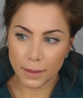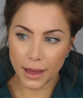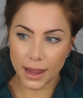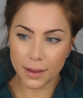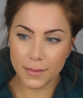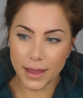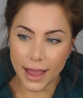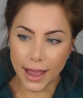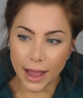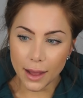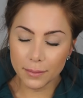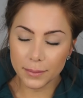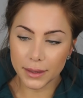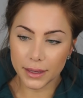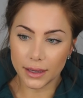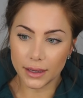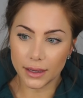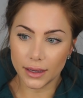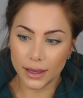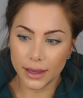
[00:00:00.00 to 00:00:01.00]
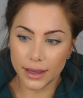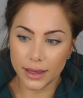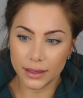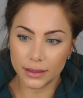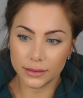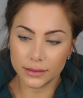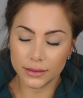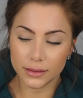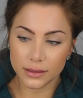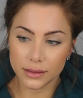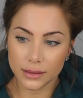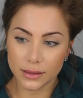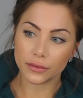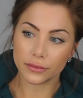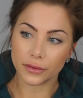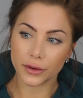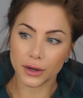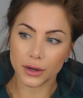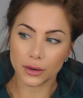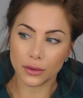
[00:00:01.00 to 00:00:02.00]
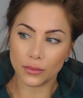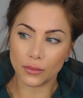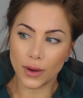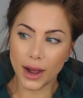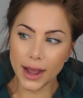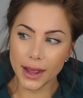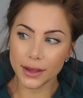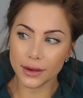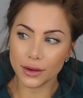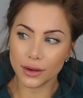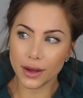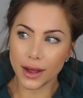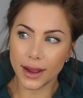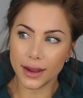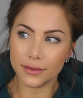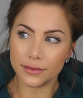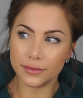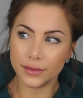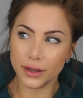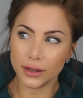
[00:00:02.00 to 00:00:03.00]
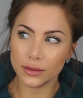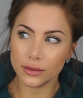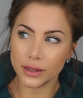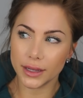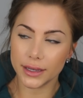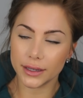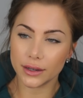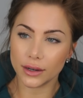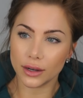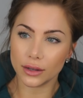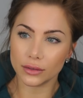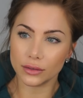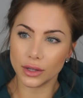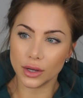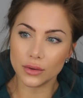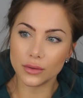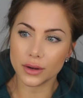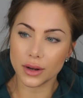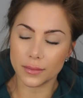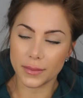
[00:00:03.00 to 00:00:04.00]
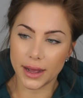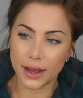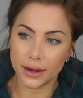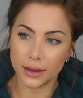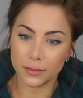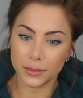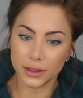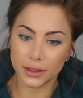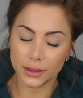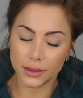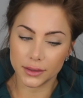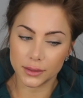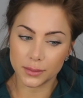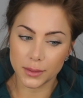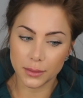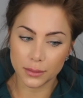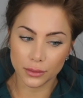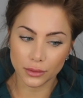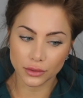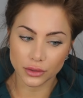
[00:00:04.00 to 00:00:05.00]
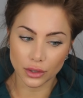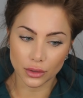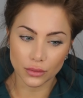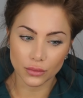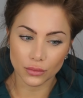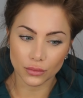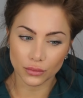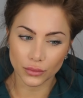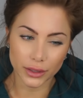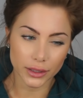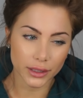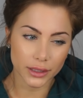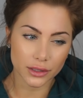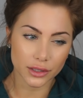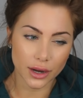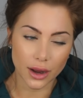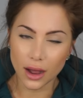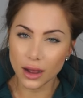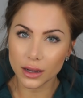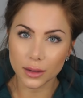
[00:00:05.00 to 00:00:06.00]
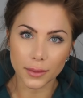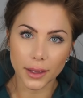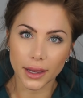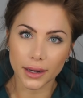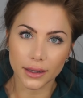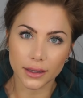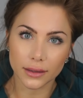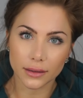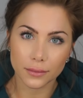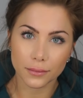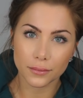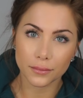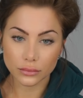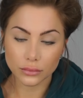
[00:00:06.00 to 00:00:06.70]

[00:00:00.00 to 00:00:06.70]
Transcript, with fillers: I'm happy and for a while I felt like alone about it because people don't really talk about it,